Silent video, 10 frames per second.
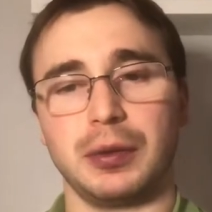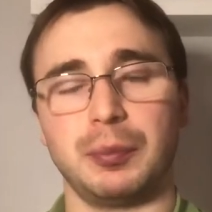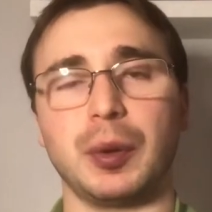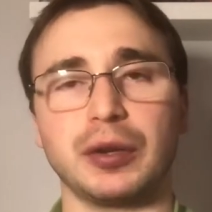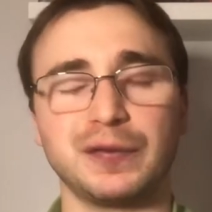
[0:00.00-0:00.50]

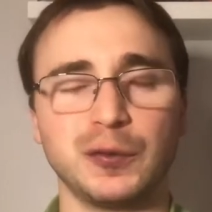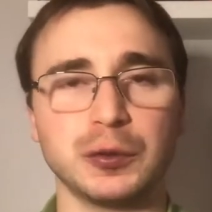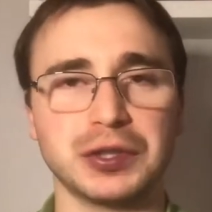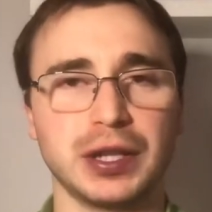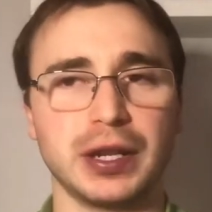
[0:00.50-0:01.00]
But
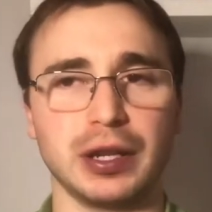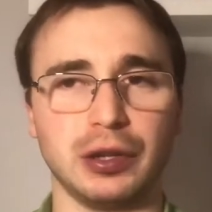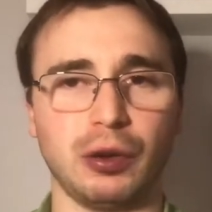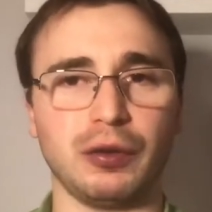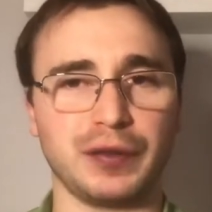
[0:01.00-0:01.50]
unfortunately, a
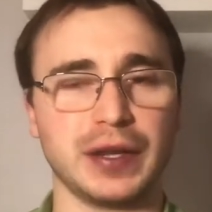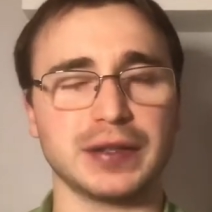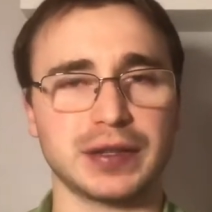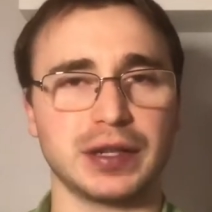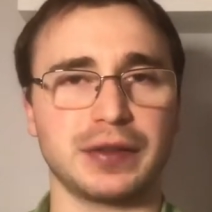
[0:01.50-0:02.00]
lot of it is
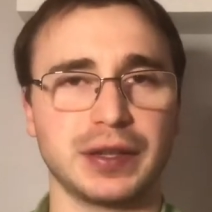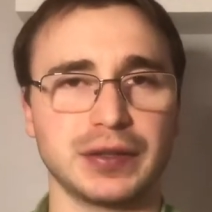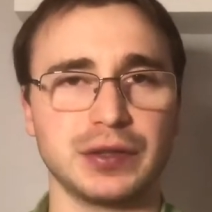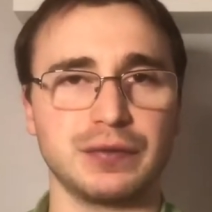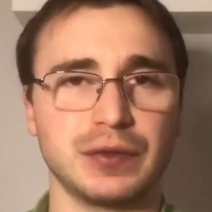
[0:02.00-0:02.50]
kind of things
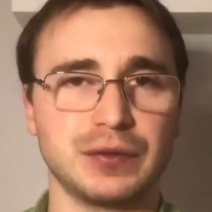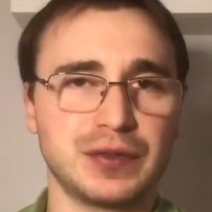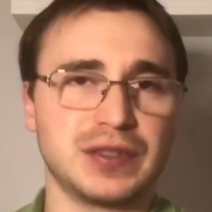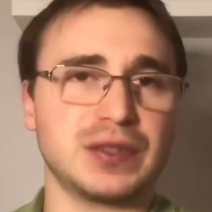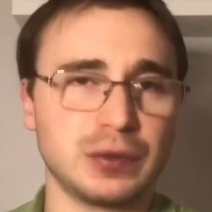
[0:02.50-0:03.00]
you've
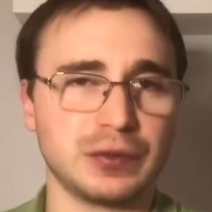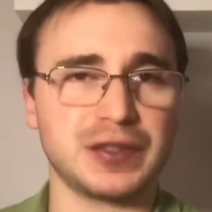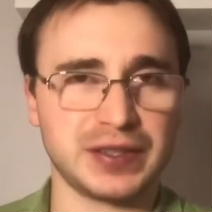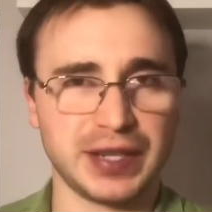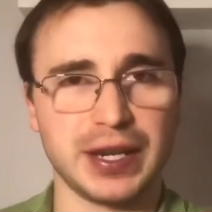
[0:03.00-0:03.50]
sort of
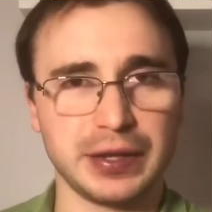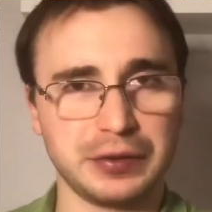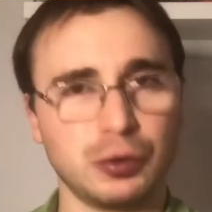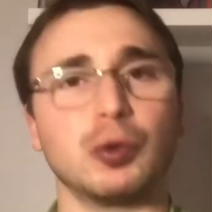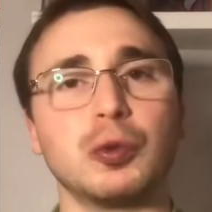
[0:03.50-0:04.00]
seen
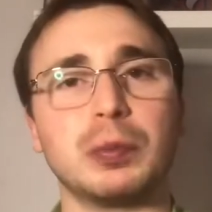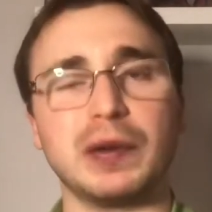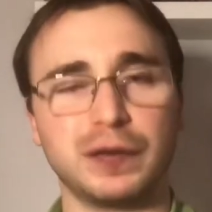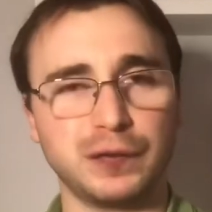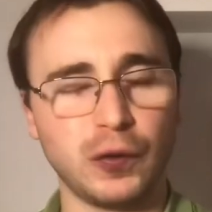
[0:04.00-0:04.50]
all
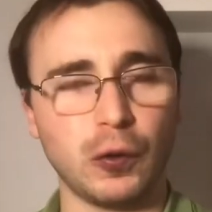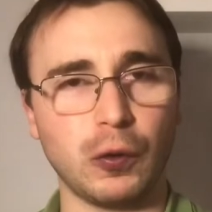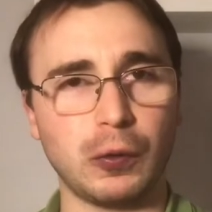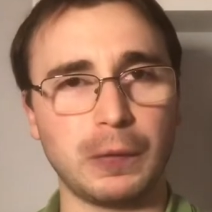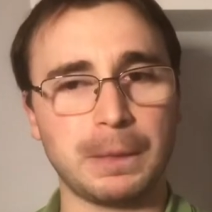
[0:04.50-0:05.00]

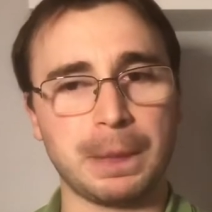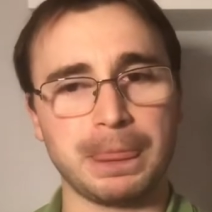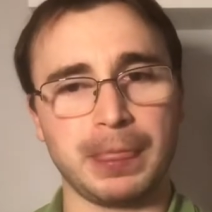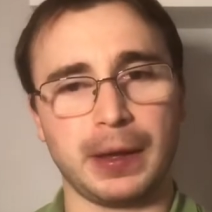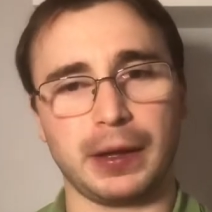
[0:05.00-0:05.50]
before.
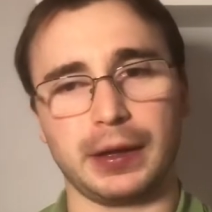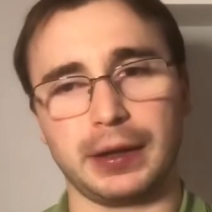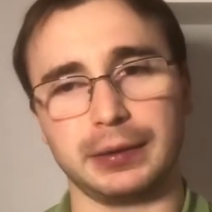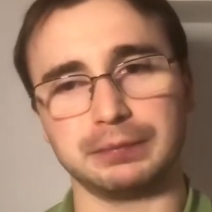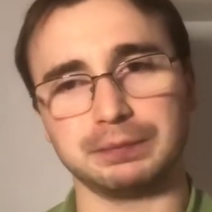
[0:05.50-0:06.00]

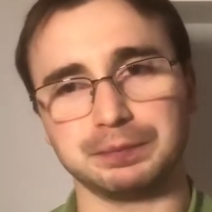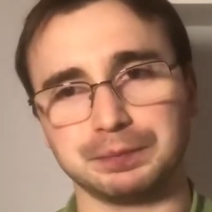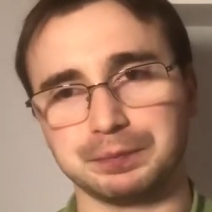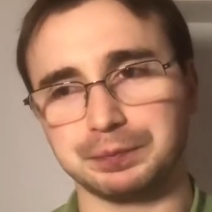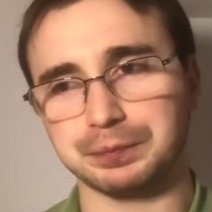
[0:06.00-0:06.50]

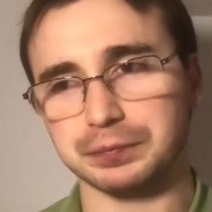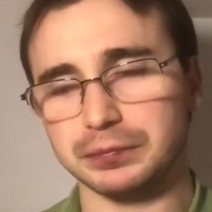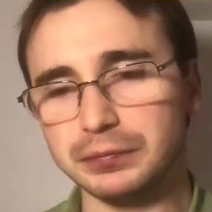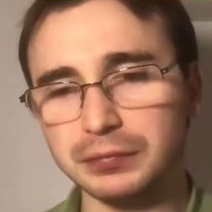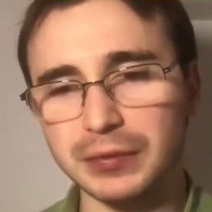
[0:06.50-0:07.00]

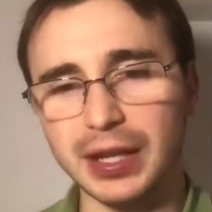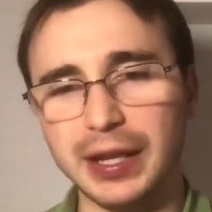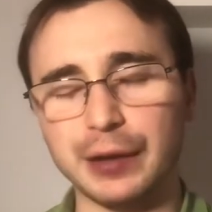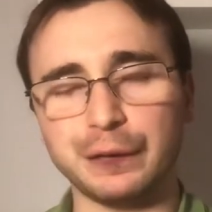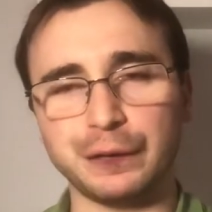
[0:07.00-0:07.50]

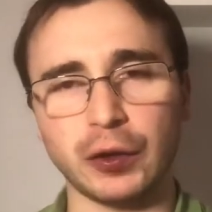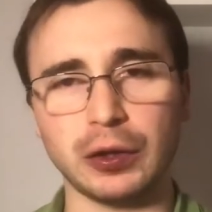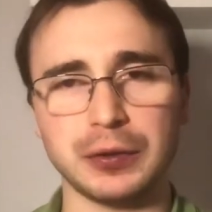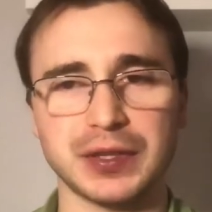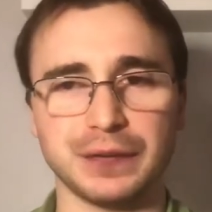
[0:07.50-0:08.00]
It
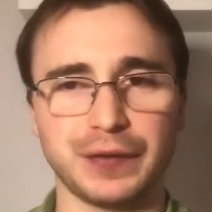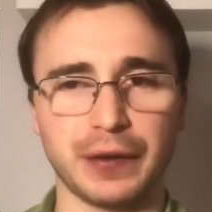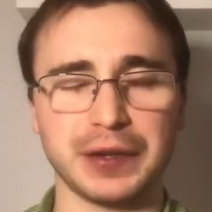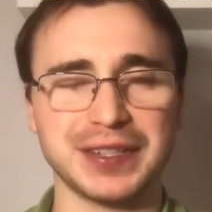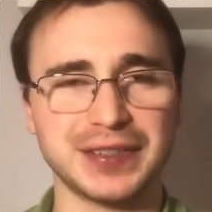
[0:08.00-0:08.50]
follows a
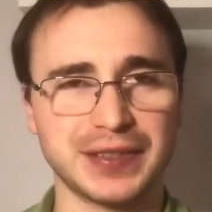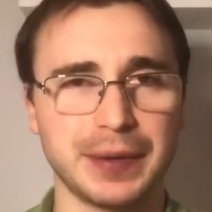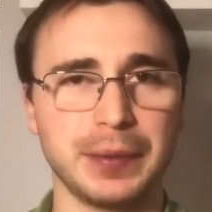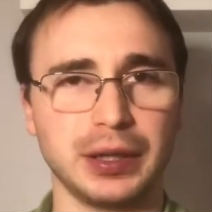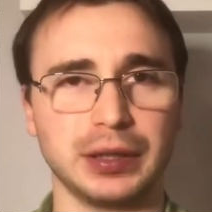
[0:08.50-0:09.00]
very
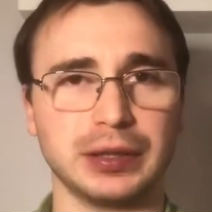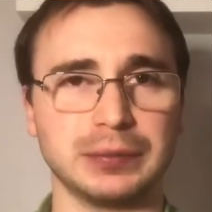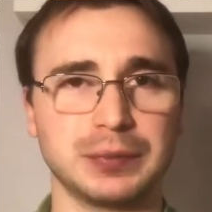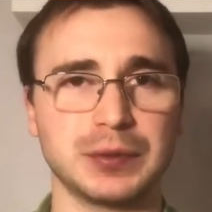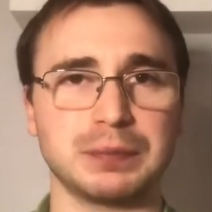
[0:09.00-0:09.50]
similar
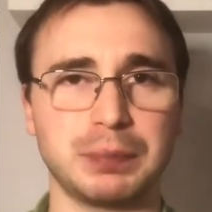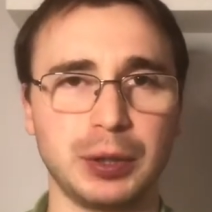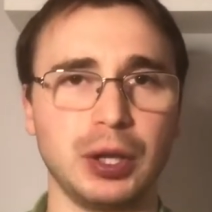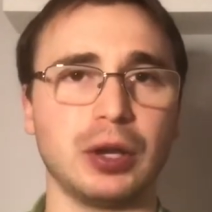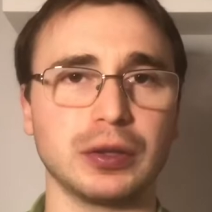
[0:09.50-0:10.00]
sort of
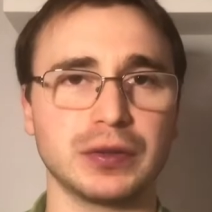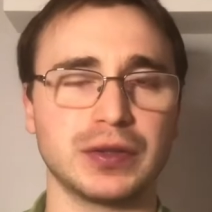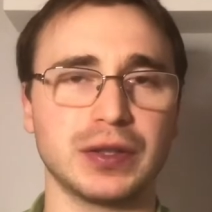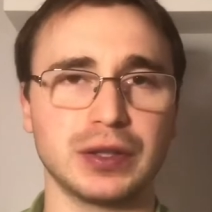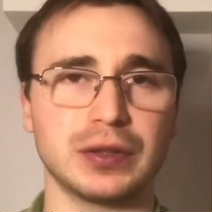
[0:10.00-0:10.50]
plot
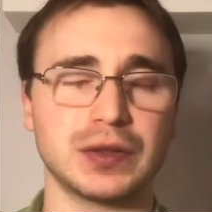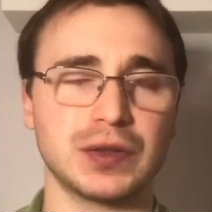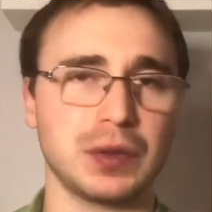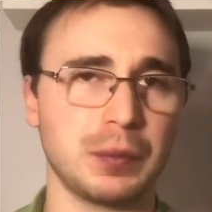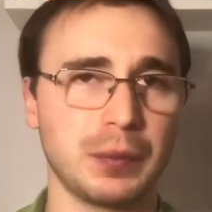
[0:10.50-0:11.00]
to
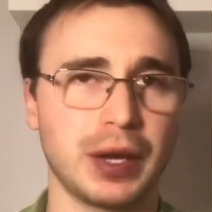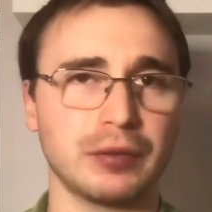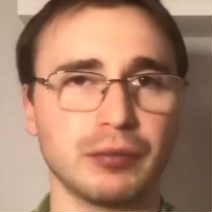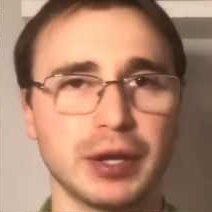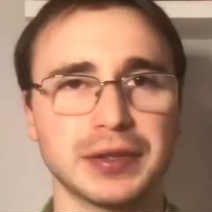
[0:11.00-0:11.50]
Superman
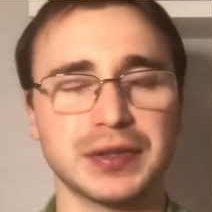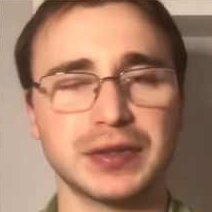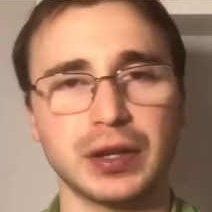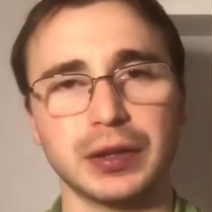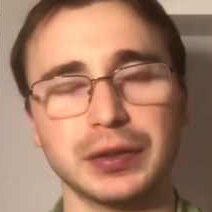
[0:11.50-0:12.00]
Red
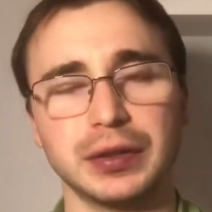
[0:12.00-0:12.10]
Son.